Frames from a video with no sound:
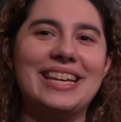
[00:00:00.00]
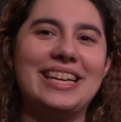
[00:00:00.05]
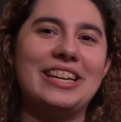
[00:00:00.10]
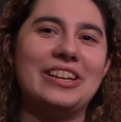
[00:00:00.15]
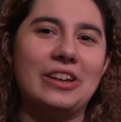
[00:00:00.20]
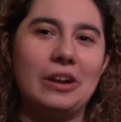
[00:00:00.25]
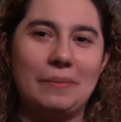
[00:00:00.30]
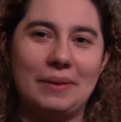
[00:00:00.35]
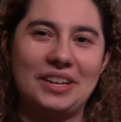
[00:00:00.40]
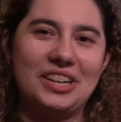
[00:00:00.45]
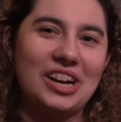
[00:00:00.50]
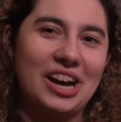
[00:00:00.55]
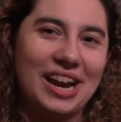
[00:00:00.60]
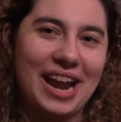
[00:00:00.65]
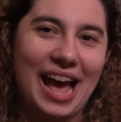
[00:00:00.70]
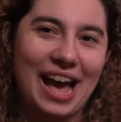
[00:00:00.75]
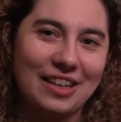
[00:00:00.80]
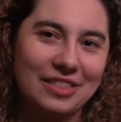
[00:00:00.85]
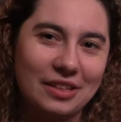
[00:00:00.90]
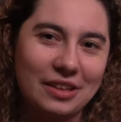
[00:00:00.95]
he could have been cut
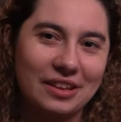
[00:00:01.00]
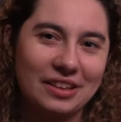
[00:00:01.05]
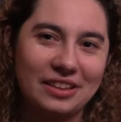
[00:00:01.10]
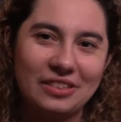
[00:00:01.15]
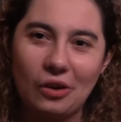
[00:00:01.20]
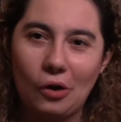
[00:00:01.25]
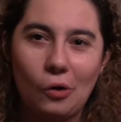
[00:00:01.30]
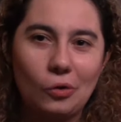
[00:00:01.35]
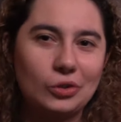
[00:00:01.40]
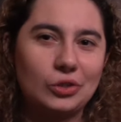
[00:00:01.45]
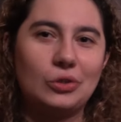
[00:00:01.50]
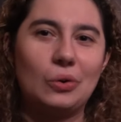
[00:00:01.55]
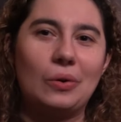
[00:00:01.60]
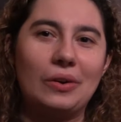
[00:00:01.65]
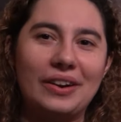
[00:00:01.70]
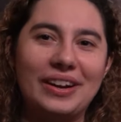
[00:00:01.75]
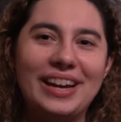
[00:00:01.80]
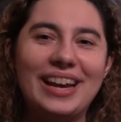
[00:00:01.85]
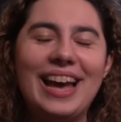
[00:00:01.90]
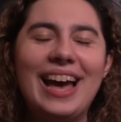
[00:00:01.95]
out of the whole
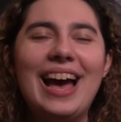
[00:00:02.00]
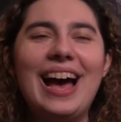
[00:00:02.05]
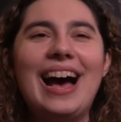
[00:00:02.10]
story.